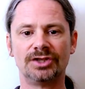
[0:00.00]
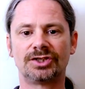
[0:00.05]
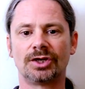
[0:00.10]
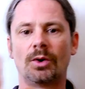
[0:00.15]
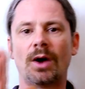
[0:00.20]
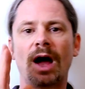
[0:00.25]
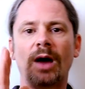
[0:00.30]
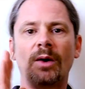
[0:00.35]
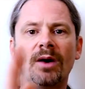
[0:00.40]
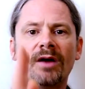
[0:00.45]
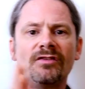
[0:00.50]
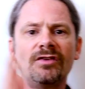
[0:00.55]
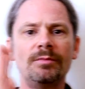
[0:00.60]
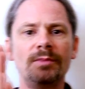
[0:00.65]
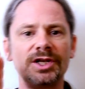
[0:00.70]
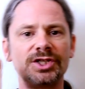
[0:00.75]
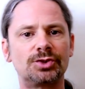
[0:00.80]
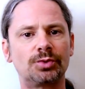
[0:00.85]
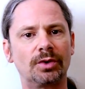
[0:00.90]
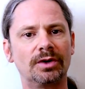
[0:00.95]
So however
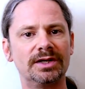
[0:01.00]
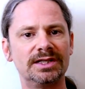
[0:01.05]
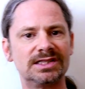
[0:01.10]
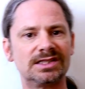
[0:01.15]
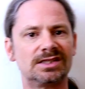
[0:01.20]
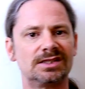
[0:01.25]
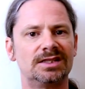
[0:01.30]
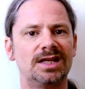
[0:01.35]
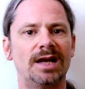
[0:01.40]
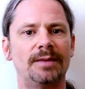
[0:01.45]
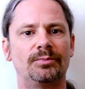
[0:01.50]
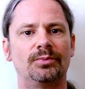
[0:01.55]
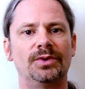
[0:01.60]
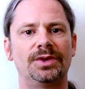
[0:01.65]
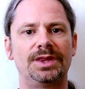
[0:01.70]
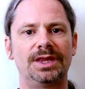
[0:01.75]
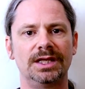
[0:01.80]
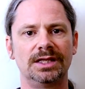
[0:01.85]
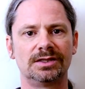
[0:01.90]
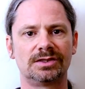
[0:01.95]
much we're in step
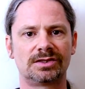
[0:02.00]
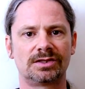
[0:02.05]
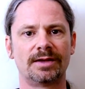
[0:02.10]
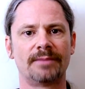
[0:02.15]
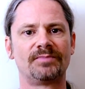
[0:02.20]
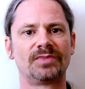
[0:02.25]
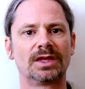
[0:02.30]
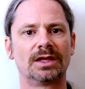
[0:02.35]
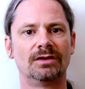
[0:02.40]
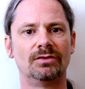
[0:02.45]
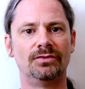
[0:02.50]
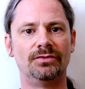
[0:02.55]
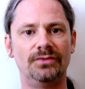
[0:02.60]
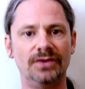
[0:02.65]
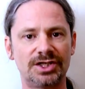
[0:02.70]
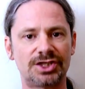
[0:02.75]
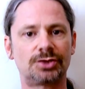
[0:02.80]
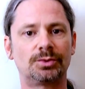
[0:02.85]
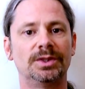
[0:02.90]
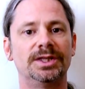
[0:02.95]
with these
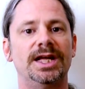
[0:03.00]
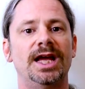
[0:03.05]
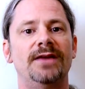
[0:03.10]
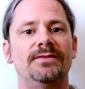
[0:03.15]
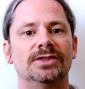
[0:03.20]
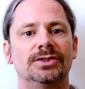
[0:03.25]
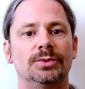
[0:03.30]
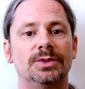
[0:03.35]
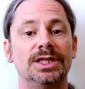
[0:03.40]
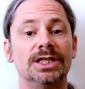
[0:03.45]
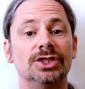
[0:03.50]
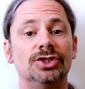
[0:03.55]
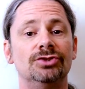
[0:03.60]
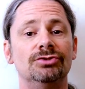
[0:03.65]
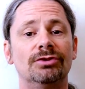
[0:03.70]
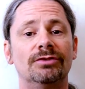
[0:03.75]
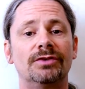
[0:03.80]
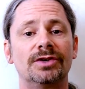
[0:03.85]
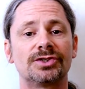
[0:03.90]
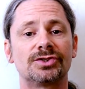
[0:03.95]
Vishwadevas, with these
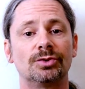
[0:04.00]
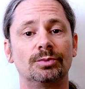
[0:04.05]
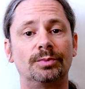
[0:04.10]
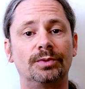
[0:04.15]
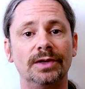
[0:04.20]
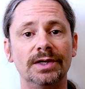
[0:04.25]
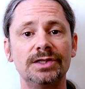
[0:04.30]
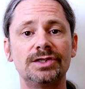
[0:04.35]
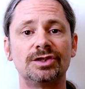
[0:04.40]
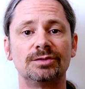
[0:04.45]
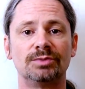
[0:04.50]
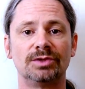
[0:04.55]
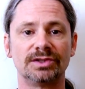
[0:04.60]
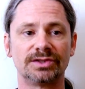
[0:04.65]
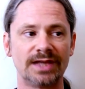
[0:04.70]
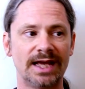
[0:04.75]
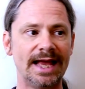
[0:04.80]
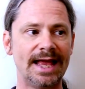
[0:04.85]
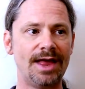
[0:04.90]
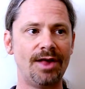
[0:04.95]
universal
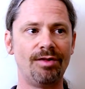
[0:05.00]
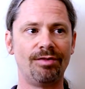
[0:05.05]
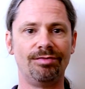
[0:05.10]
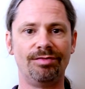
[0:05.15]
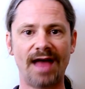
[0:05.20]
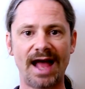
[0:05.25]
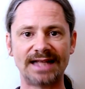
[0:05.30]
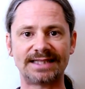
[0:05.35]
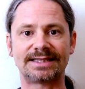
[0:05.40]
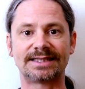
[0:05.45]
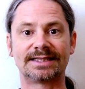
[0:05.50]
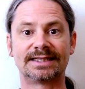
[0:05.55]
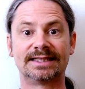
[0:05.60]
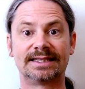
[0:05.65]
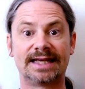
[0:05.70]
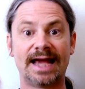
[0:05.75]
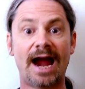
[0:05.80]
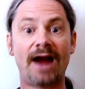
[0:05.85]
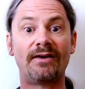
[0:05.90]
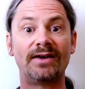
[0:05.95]
principles, that's
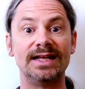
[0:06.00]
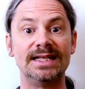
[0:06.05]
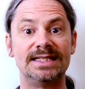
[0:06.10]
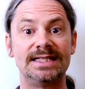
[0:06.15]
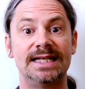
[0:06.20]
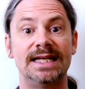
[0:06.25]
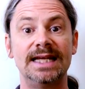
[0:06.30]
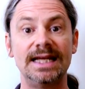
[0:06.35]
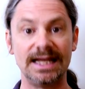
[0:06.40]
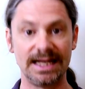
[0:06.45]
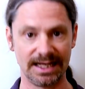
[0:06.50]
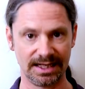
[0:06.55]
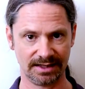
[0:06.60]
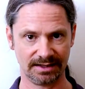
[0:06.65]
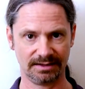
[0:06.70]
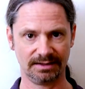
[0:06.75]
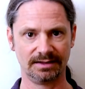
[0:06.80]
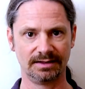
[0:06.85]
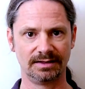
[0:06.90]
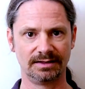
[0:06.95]

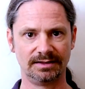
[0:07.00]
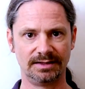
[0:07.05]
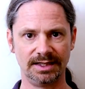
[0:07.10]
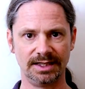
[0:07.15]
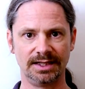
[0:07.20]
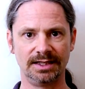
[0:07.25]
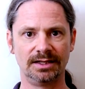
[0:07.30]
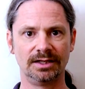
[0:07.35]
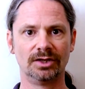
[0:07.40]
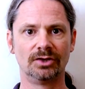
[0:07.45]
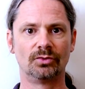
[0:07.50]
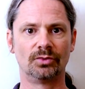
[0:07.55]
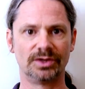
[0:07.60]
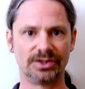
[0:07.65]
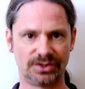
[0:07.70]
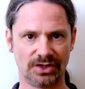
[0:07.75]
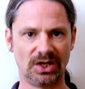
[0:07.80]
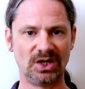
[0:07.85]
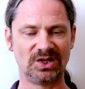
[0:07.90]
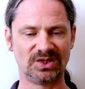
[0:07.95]
guaranteeing the
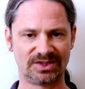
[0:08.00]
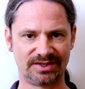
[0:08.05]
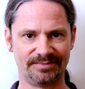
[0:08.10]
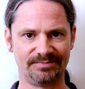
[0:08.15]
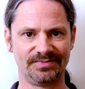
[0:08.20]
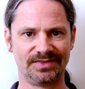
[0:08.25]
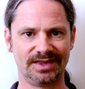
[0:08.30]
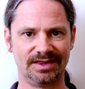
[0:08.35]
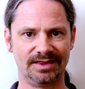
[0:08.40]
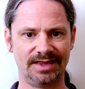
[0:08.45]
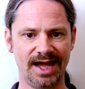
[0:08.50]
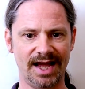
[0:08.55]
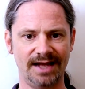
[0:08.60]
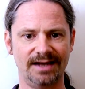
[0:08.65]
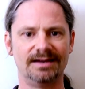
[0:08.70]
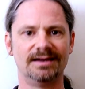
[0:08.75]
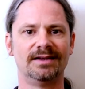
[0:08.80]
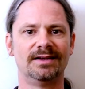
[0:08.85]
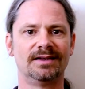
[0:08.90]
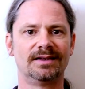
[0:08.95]
result
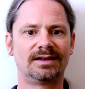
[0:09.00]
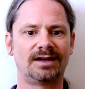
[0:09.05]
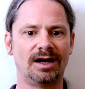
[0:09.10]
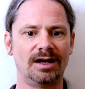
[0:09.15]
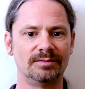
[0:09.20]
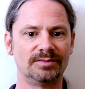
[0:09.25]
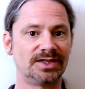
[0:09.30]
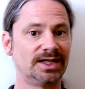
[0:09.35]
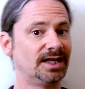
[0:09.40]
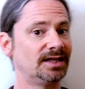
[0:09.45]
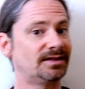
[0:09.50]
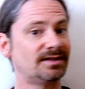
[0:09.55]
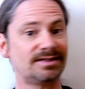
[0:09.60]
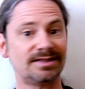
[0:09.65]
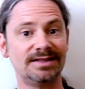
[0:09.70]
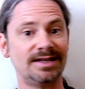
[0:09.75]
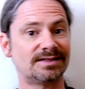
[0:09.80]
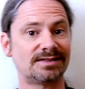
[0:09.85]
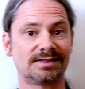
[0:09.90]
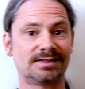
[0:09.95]
that comes. And it
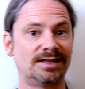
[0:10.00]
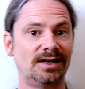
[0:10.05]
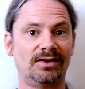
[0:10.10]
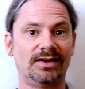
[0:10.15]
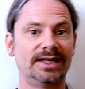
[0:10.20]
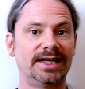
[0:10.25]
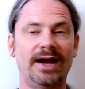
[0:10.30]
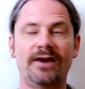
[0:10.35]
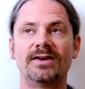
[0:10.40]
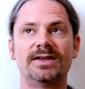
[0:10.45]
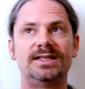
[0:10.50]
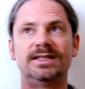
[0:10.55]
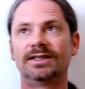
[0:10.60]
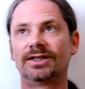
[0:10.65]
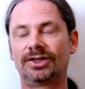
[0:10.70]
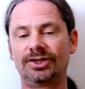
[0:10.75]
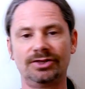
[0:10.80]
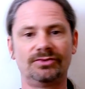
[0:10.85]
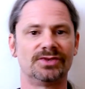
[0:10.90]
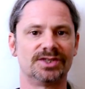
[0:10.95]
doesn't necessarily guarantee
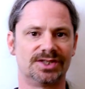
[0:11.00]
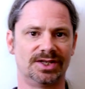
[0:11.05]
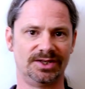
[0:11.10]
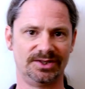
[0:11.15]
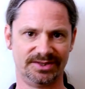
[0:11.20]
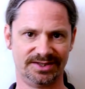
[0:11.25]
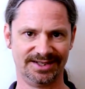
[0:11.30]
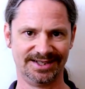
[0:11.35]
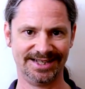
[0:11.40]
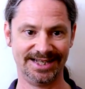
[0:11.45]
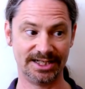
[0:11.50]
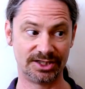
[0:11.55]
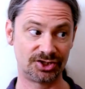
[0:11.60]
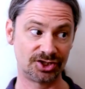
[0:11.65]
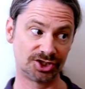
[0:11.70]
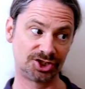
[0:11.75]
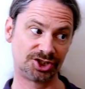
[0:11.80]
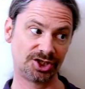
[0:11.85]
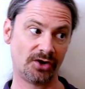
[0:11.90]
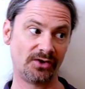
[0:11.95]
a good result. It's
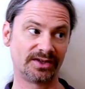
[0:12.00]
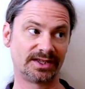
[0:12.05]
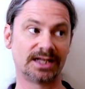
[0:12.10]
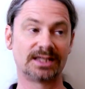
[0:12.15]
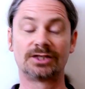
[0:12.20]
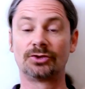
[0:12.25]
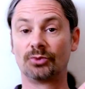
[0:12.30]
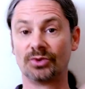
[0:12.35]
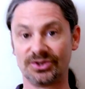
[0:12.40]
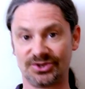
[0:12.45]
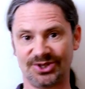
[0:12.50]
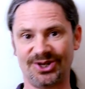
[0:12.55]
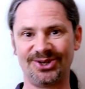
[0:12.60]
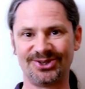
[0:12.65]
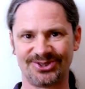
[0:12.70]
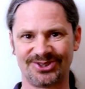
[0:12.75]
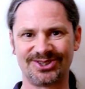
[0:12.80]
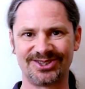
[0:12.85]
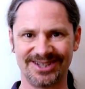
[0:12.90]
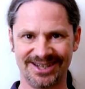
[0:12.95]
just showing that the
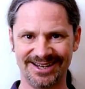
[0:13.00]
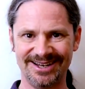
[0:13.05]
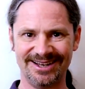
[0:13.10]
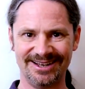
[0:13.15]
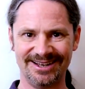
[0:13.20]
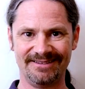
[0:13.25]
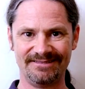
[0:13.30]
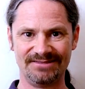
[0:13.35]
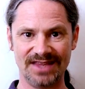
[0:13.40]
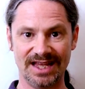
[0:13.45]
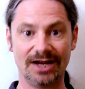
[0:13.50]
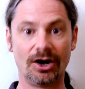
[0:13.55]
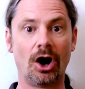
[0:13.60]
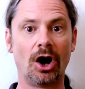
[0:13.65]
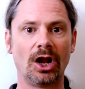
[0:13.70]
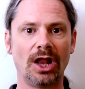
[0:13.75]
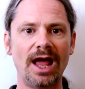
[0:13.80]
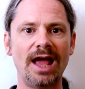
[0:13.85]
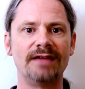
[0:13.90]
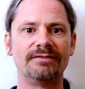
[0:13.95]
results in
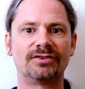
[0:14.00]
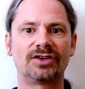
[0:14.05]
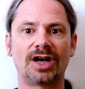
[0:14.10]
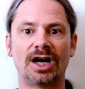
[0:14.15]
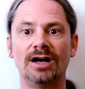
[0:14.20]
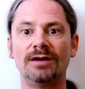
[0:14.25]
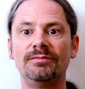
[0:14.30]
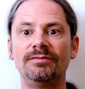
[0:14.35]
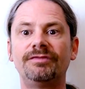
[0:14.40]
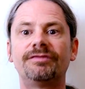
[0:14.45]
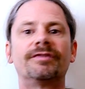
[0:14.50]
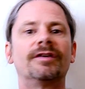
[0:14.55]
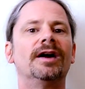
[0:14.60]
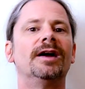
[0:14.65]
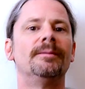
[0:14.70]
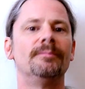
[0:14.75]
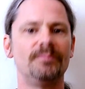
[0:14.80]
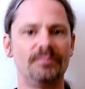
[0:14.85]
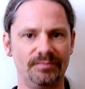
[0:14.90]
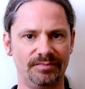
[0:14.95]
our life come
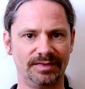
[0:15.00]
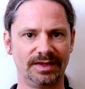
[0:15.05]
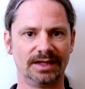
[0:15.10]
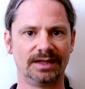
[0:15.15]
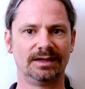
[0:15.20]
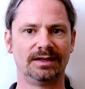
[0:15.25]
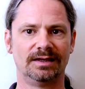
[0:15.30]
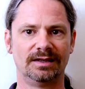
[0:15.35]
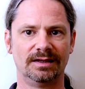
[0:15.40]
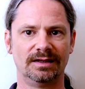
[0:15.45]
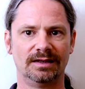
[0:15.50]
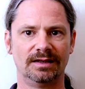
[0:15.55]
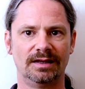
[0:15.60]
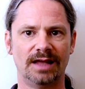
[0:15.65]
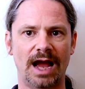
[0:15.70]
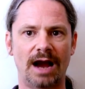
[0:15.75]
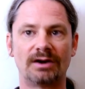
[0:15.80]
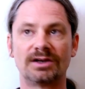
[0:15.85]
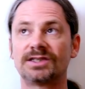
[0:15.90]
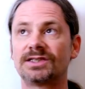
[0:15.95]
from
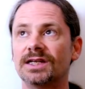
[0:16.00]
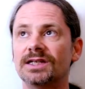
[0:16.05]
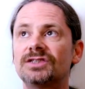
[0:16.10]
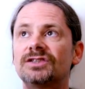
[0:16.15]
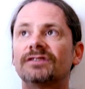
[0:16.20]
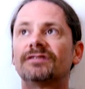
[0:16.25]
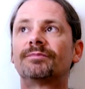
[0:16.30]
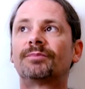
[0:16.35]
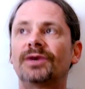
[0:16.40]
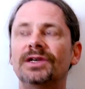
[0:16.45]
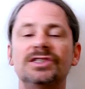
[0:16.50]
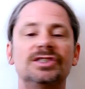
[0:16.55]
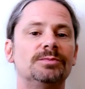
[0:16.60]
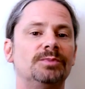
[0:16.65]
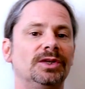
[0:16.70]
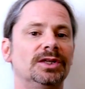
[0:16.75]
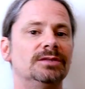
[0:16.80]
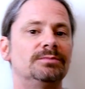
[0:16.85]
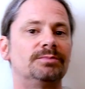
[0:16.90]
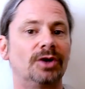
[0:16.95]
our sense of
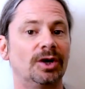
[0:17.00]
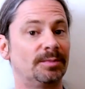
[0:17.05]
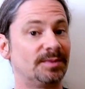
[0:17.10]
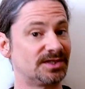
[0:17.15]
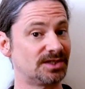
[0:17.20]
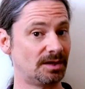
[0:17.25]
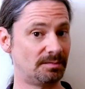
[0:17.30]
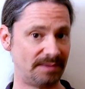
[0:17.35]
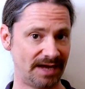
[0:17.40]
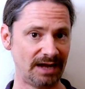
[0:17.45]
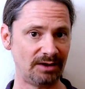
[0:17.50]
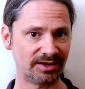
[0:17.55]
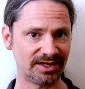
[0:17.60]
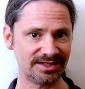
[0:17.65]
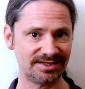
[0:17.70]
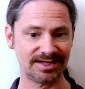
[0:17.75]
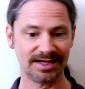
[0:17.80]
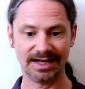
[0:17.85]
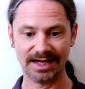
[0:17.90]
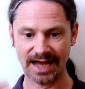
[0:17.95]
principle and purpose about
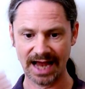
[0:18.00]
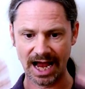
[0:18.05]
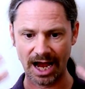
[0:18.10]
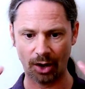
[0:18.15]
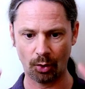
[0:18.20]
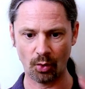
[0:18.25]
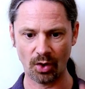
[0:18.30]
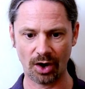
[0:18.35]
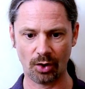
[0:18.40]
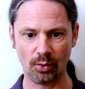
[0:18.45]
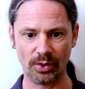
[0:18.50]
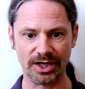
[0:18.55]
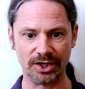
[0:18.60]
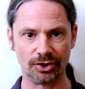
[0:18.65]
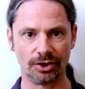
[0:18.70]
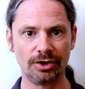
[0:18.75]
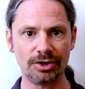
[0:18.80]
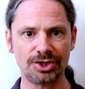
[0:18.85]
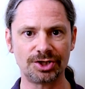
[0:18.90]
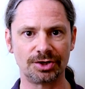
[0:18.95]
it, how well we
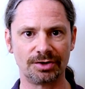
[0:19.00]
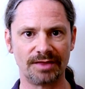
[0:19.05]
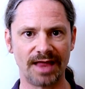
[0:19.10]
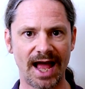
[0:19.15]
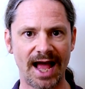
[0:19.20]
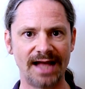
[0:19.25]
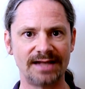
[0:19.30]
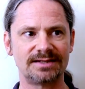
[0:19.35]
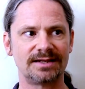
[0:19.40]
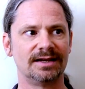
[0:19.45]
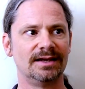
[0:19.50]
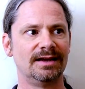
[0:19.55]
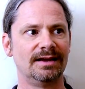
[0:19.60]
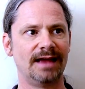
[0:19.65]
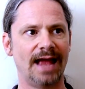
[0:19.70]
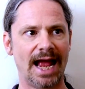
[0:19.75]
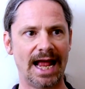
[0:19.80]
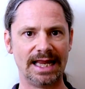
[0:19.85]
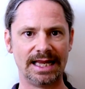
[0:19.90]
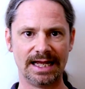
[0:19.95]
nurture that,
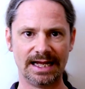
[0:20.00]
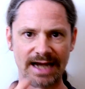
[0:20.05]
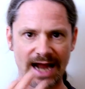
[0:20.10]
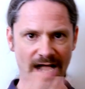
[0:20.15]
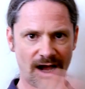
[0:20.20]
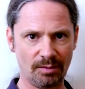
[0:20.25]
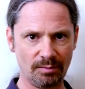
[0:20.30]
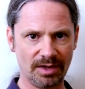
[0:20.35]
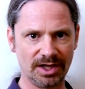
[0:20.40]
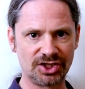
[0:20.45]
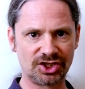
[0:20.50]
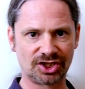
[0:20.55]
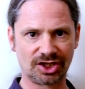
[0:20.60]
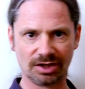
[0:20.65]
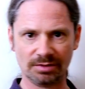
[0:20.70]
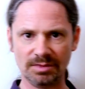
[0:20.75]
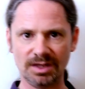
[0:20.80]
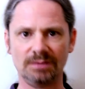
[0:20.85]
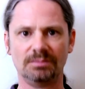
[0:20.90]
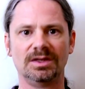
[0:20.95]
and then how much
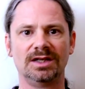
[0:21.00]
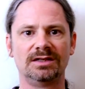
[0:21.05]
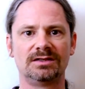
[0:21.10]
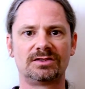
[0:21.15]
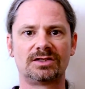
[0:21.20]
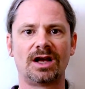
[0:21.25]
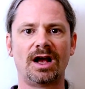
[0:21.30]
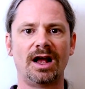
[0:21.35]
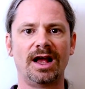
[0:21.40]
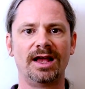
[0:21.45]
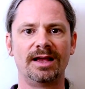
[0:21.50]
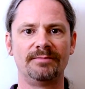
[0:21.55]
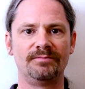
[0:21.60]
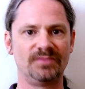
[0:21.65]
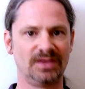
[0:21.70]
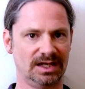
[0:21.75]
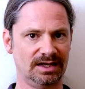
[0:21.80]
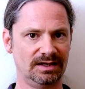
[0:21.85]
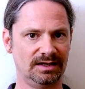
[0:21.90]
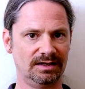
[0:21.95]
commitment, time,
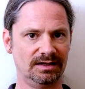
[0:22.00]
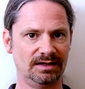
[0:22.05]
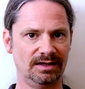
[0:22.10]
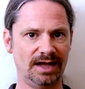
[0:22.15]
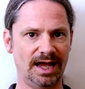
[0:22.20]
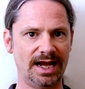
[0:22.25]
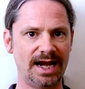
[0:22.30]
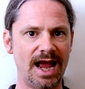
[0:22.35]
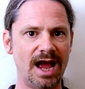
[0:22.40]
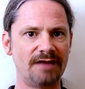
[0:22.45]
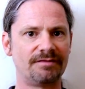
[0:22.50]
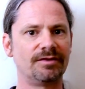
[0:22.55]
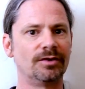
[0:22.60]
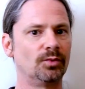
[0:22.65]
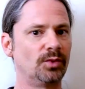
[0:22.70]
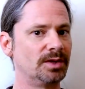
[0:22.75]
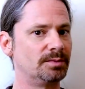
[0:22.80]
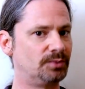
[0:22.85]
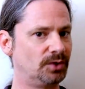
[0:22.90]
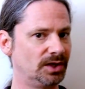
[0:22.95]
and
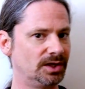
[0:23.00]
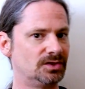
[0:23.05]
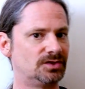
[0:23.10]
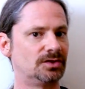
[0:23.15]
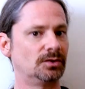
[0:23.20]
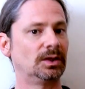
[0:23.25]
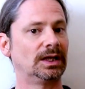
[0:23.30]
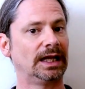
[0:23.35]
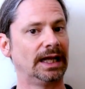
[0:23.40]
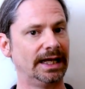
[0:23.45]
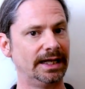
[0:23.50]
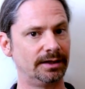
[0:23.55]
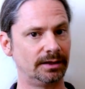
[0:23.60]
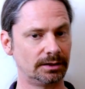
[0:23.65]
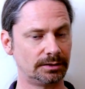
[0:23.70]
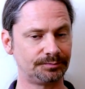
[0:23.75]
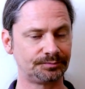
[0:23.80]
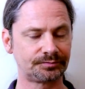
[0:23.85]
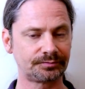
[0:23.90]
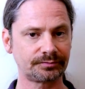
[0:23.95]
effort we put into it later.